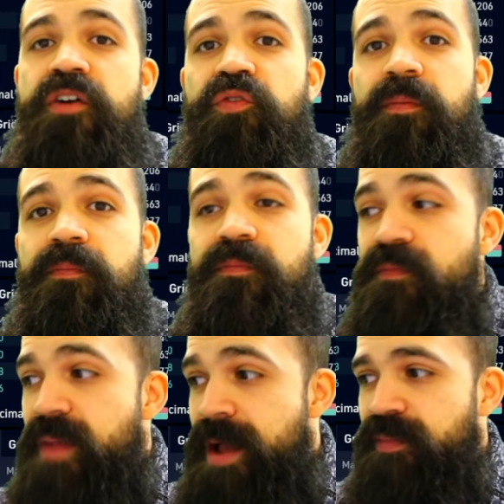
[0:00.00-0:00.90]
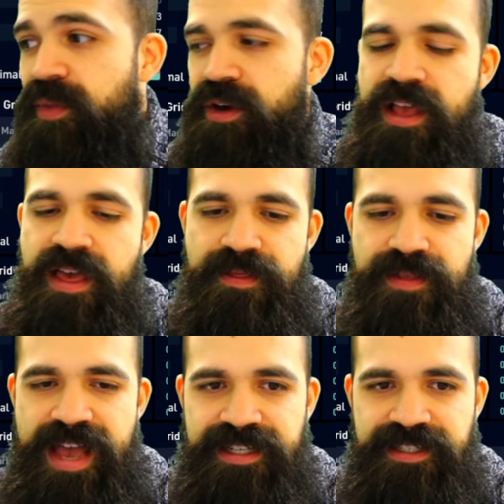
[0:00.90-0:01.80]
Remember
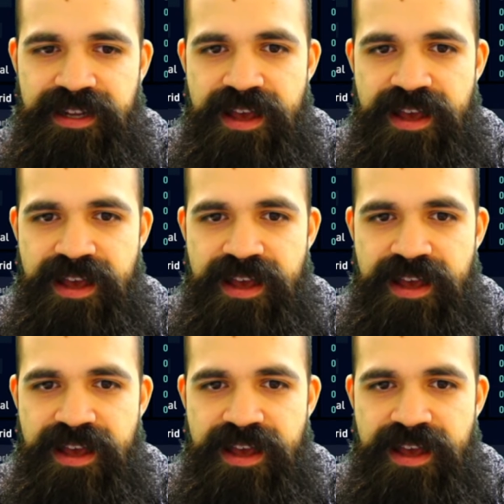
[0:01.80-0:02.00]
that uh,